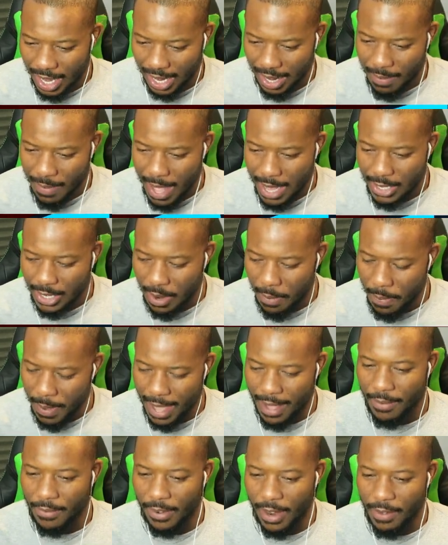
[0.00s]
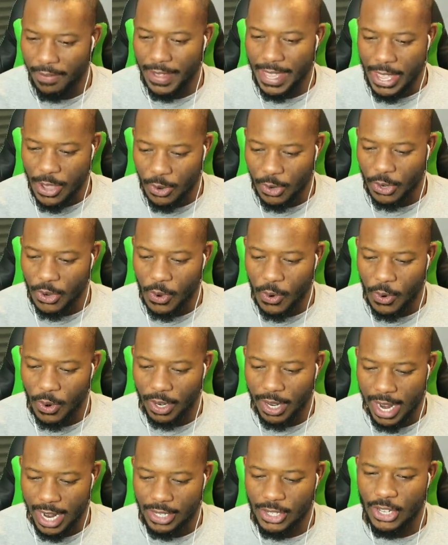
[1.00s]
Like imagine a pink fluffy
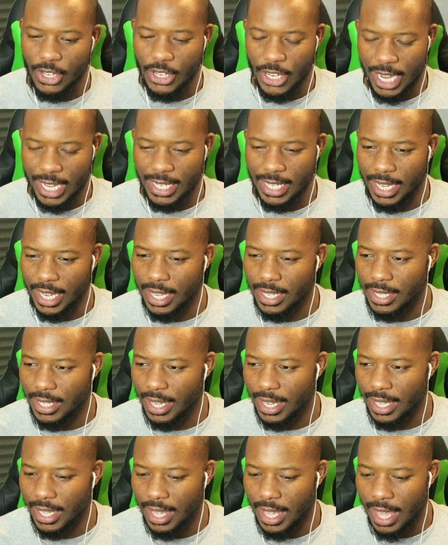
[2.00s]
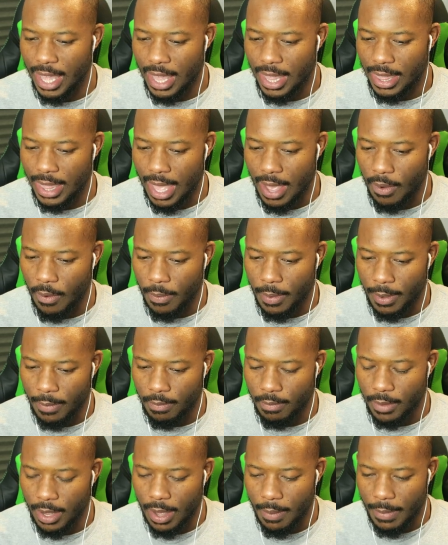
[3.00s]
unicorn actually chasing us. Like that would be,
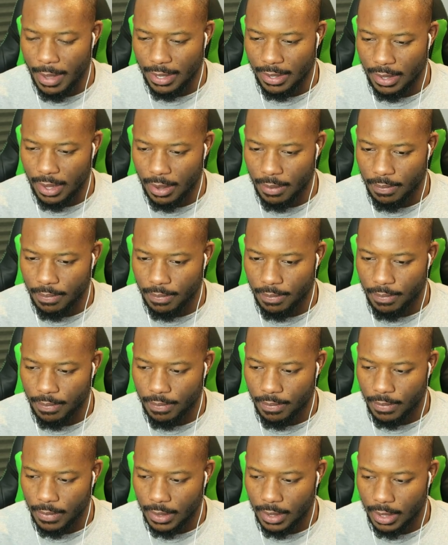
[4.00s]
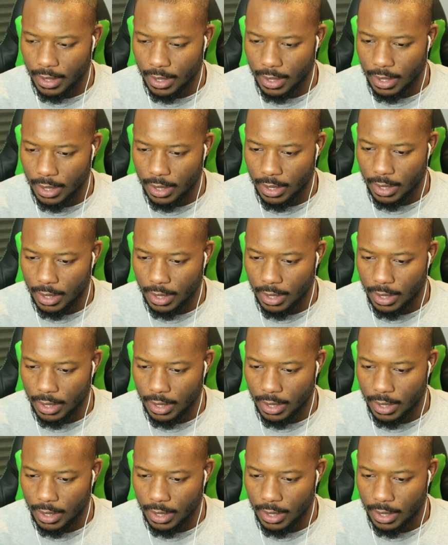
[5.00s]
I messed up. I